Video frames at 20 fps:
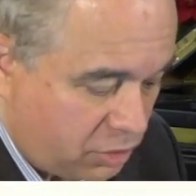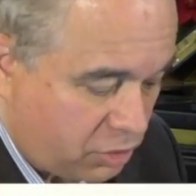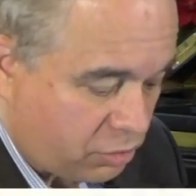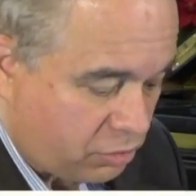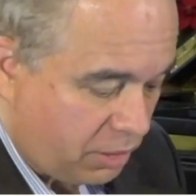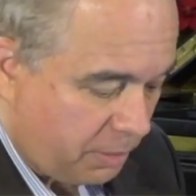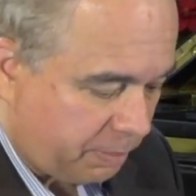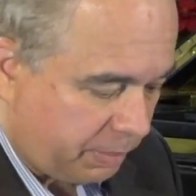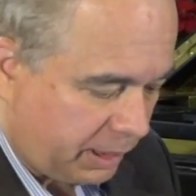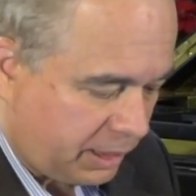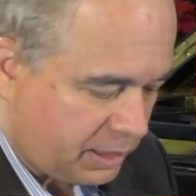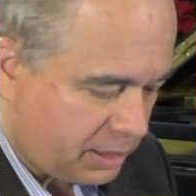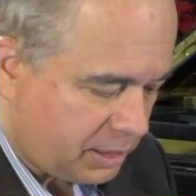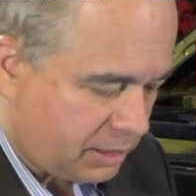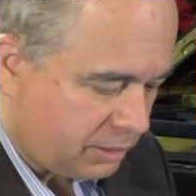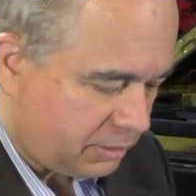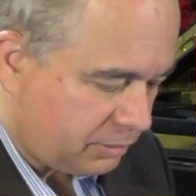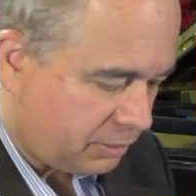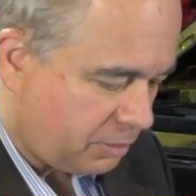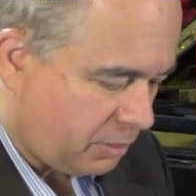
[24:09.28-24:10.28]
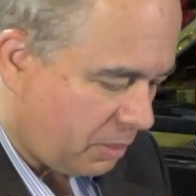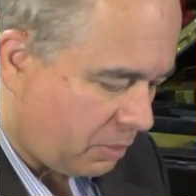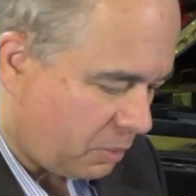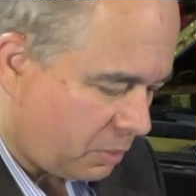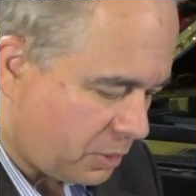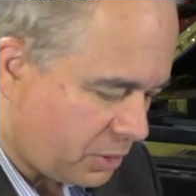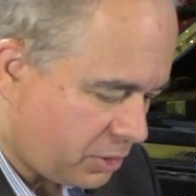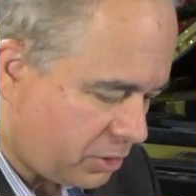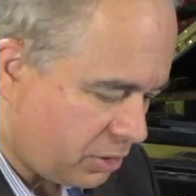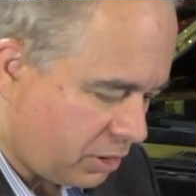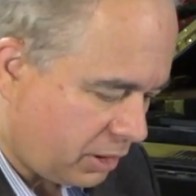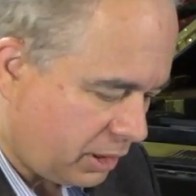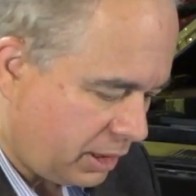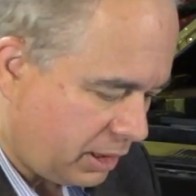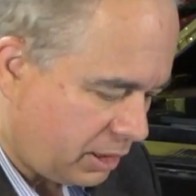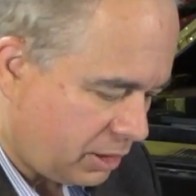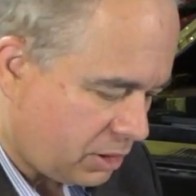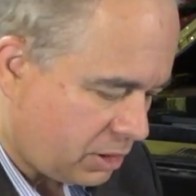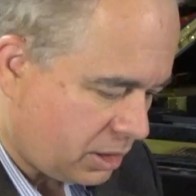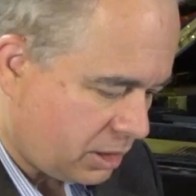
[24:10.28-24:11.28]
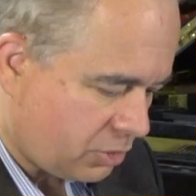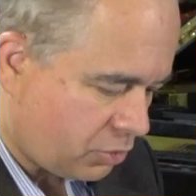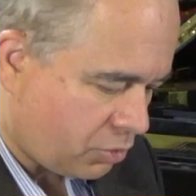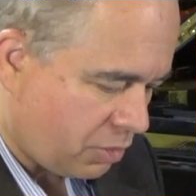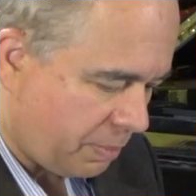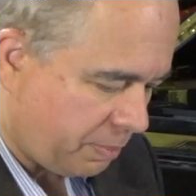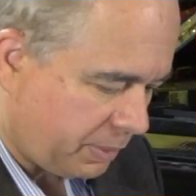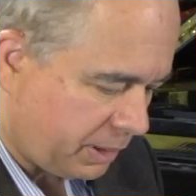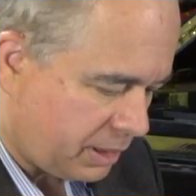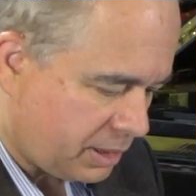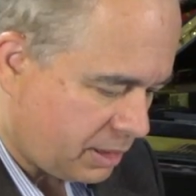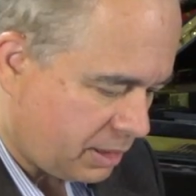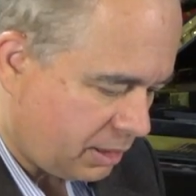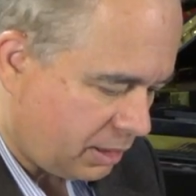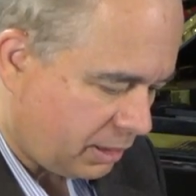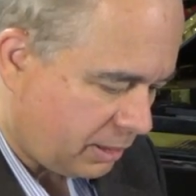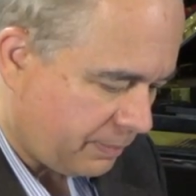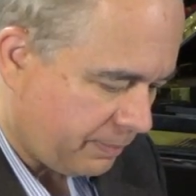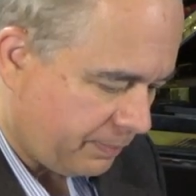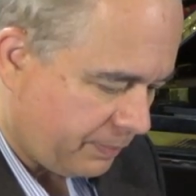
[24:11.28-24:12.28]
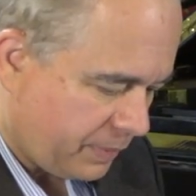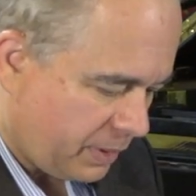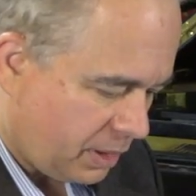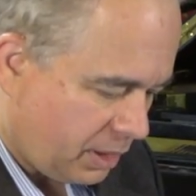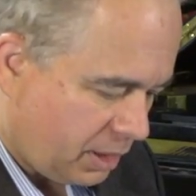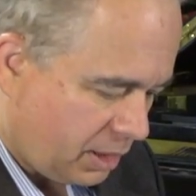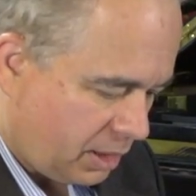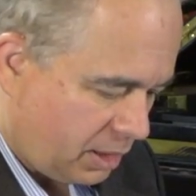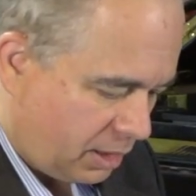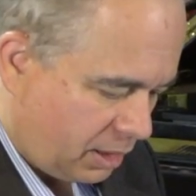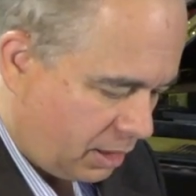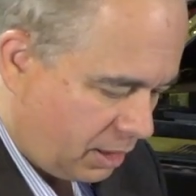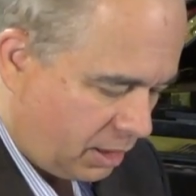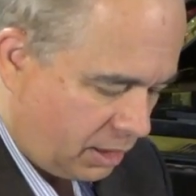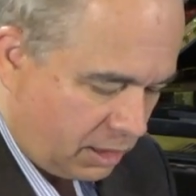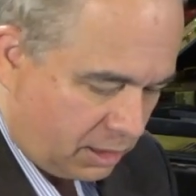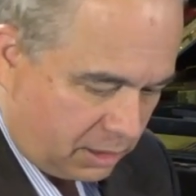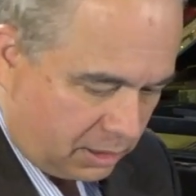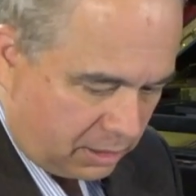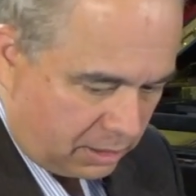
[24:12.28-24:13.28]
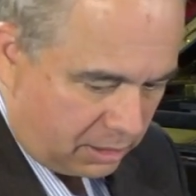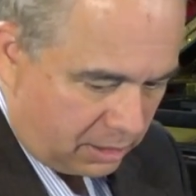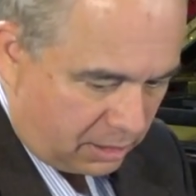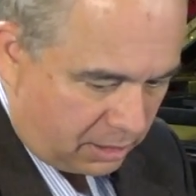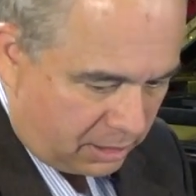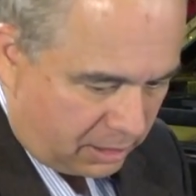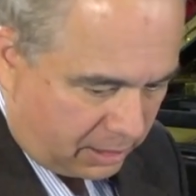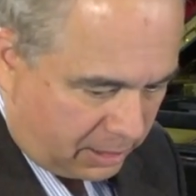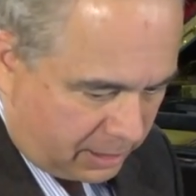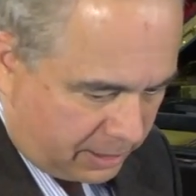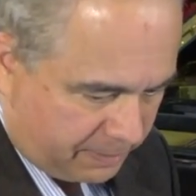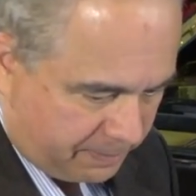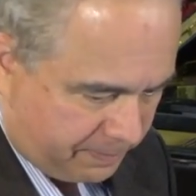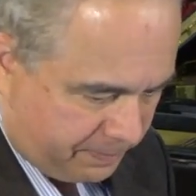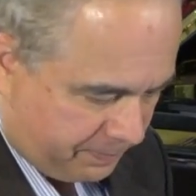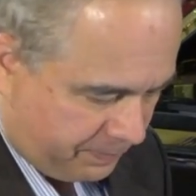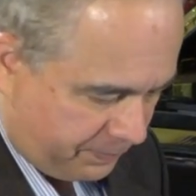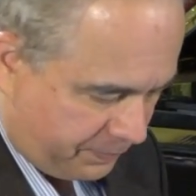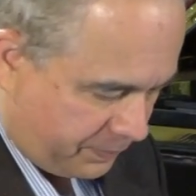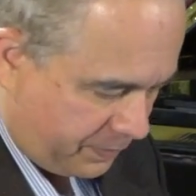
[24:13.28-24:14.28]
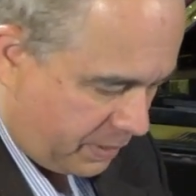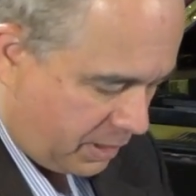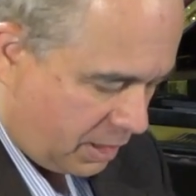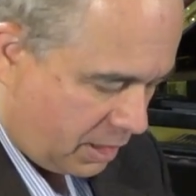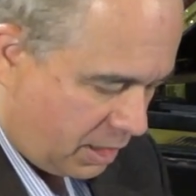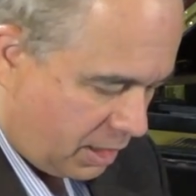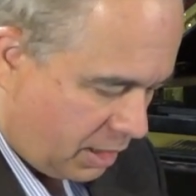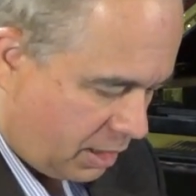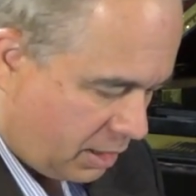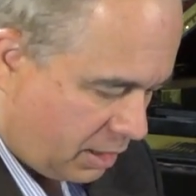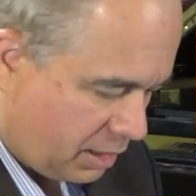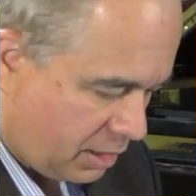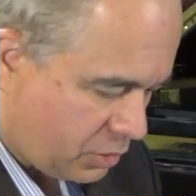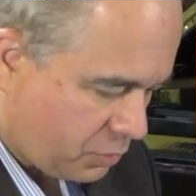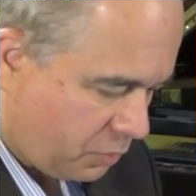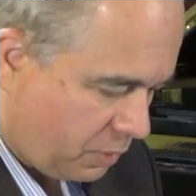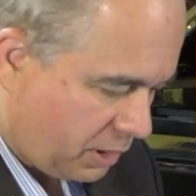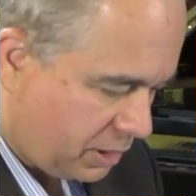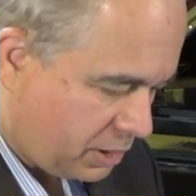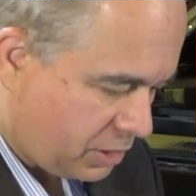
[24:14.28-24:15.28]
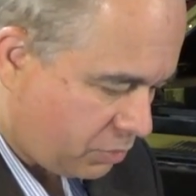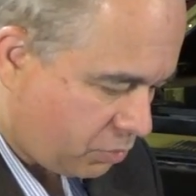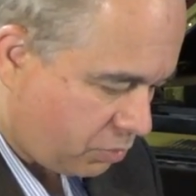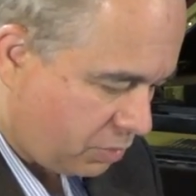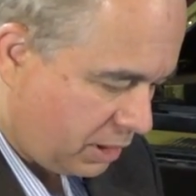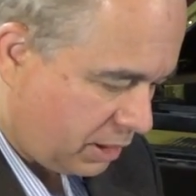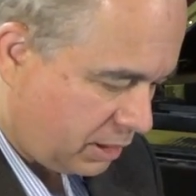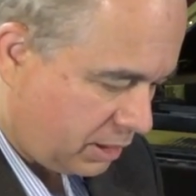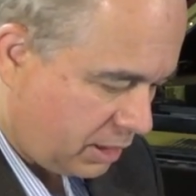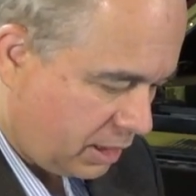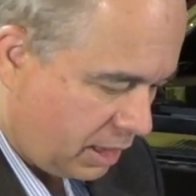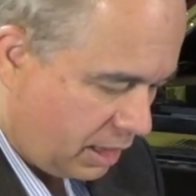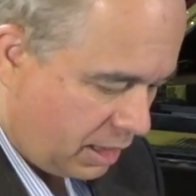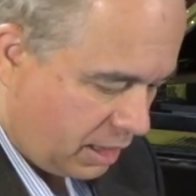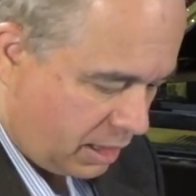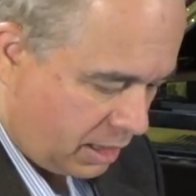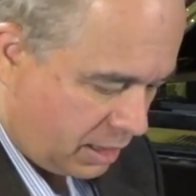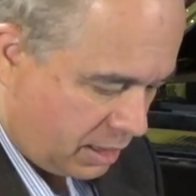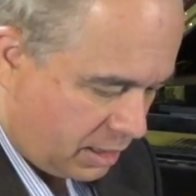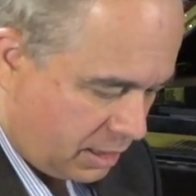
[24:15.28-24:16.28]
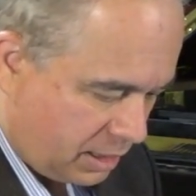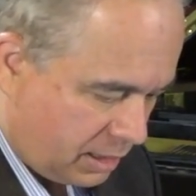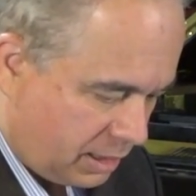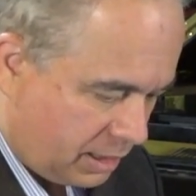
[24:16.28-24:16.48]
triplets. Remember, we're studying triplets here. And this one's written in